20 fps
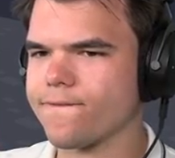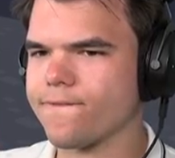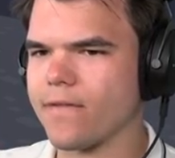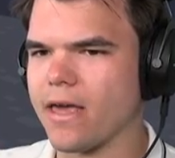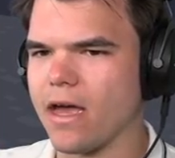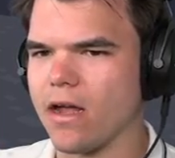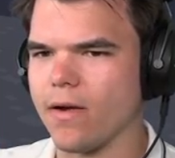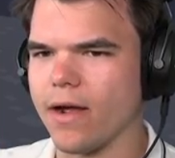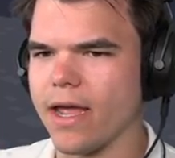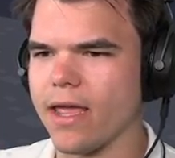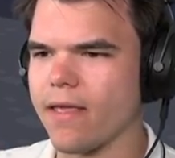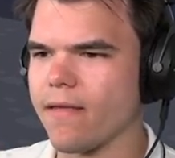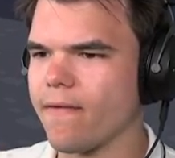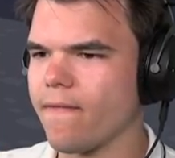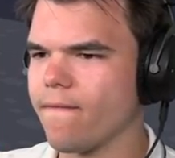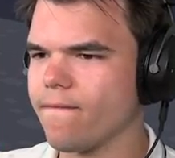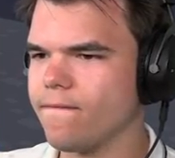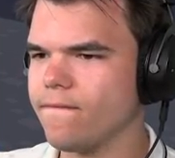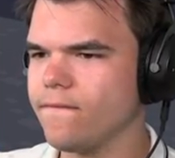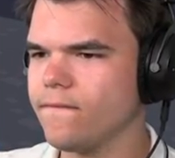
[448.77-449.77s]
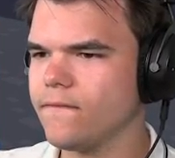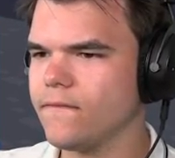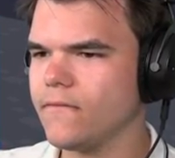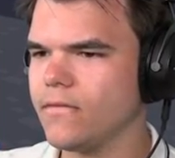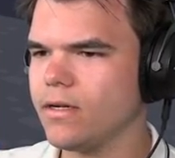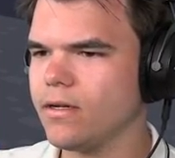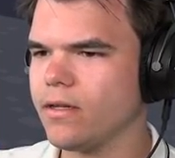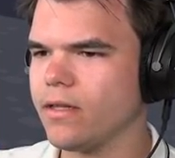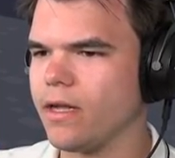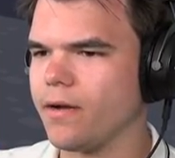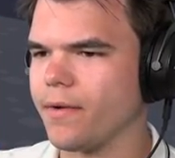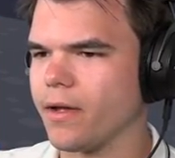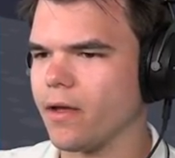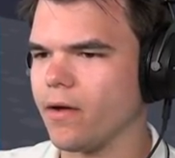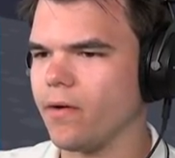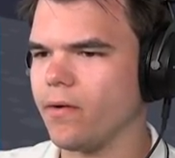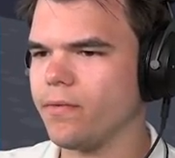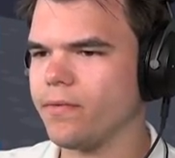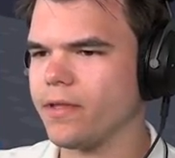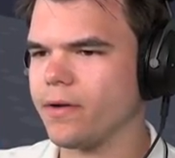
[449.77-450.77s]
How do I? There we
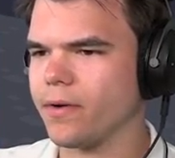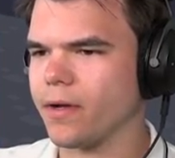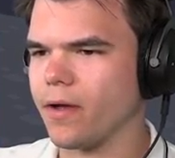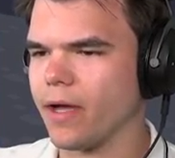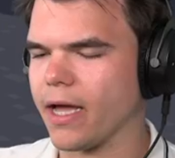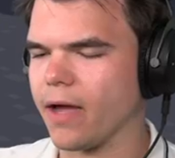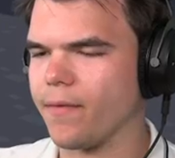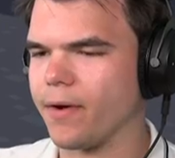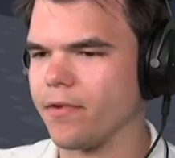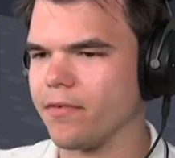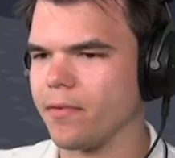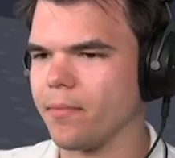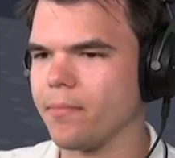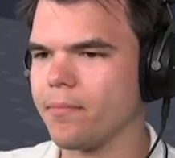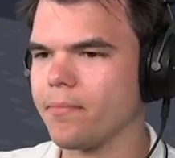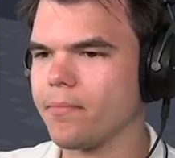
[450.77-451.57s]
go. There we go. I got rid of him.